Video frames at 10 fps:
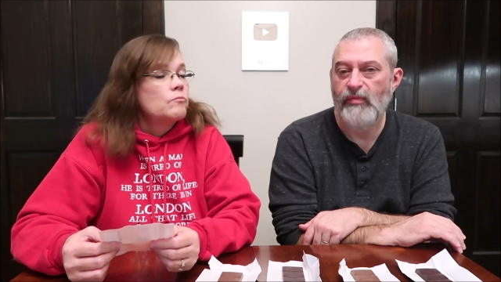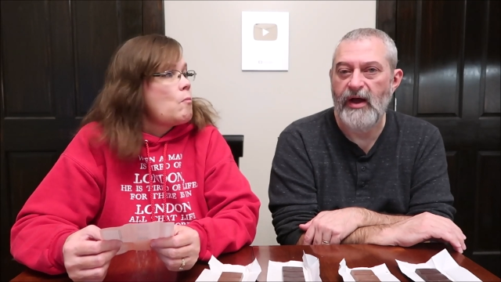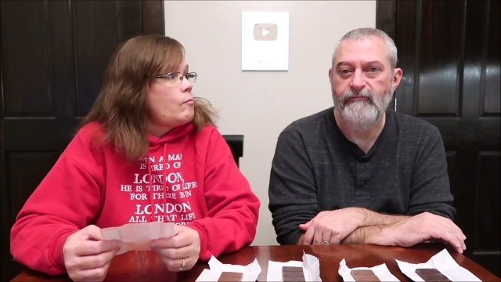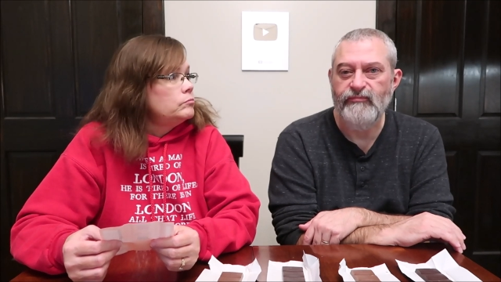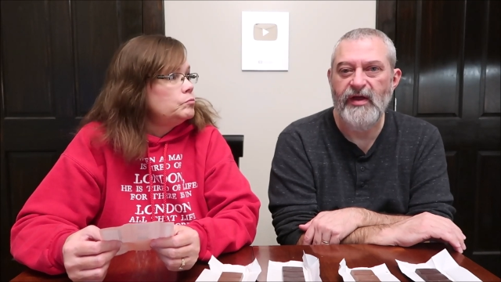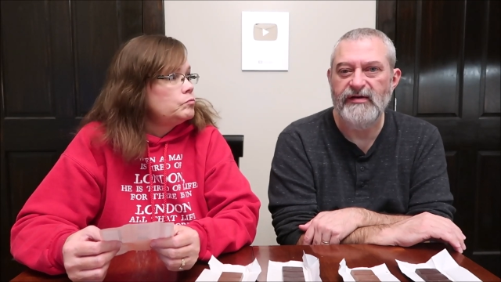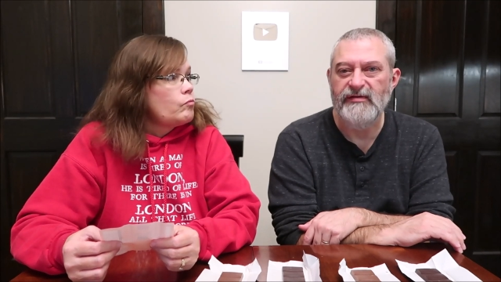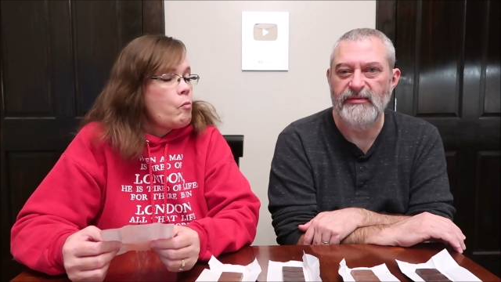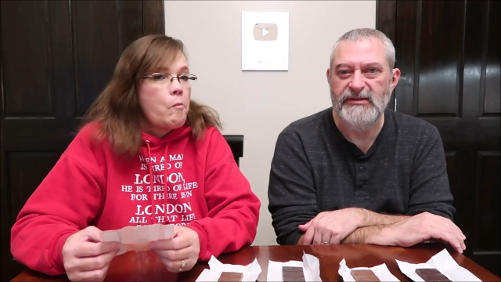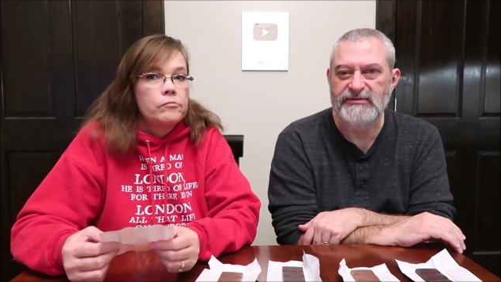Speaker 1: Yeah, it takes a
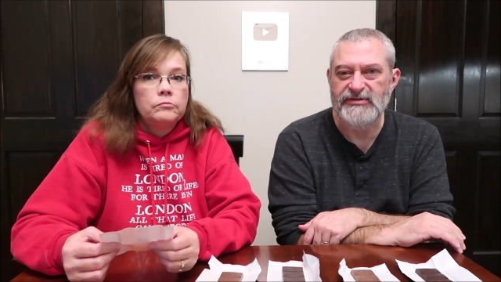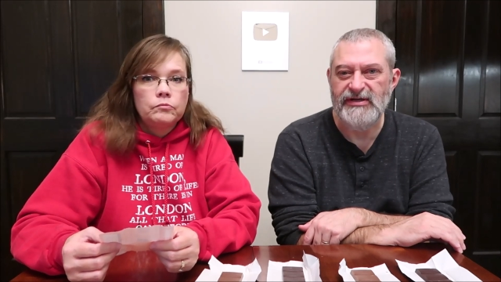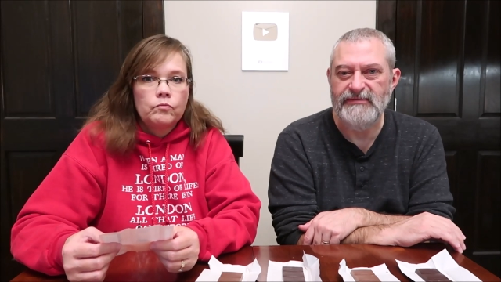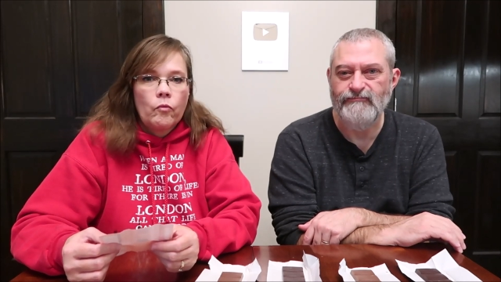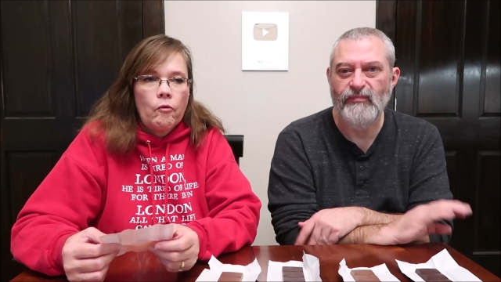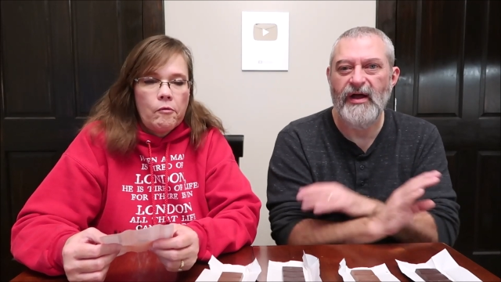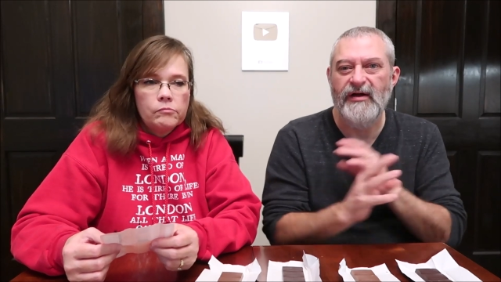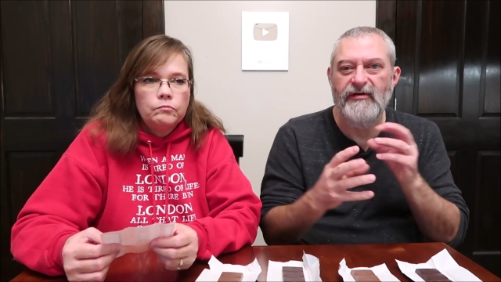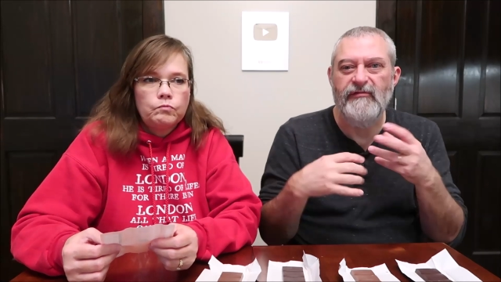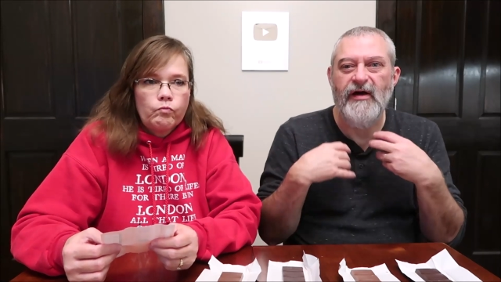little to get kind
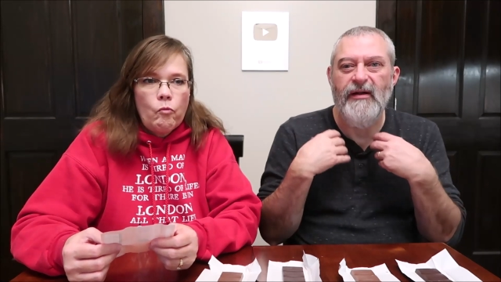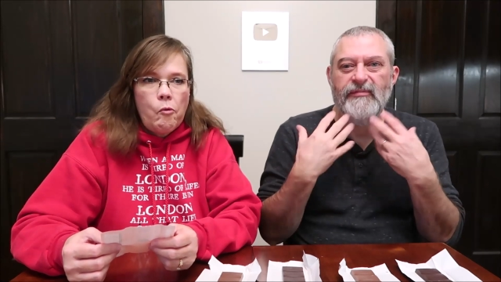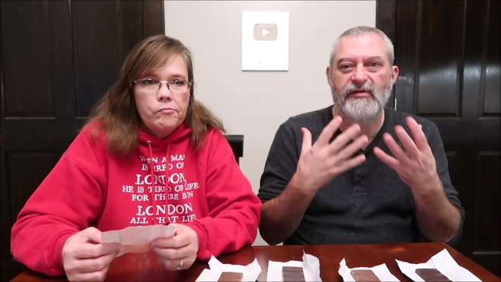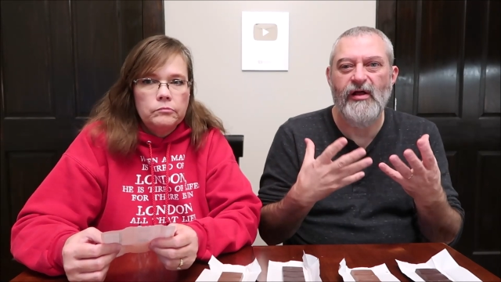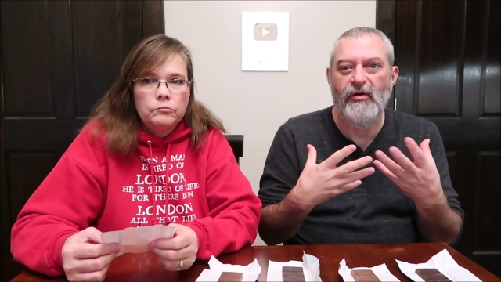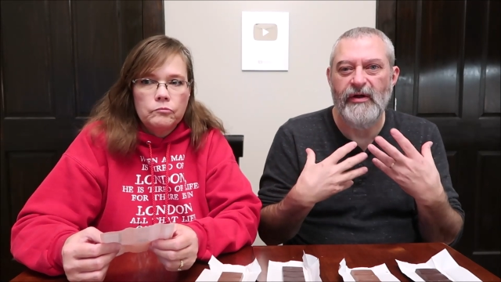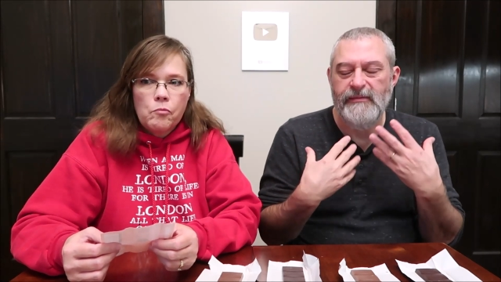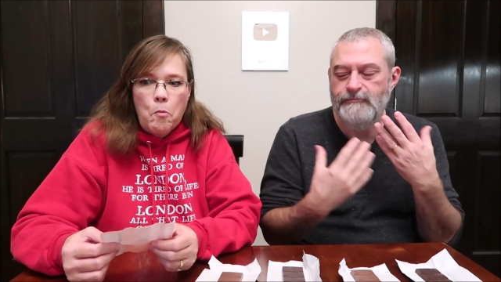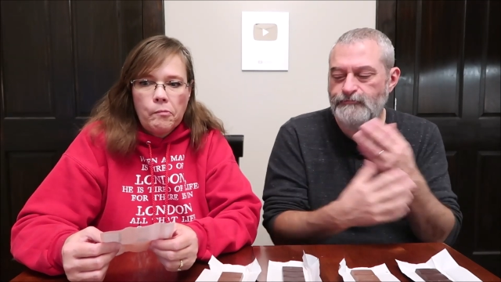of develop slowly.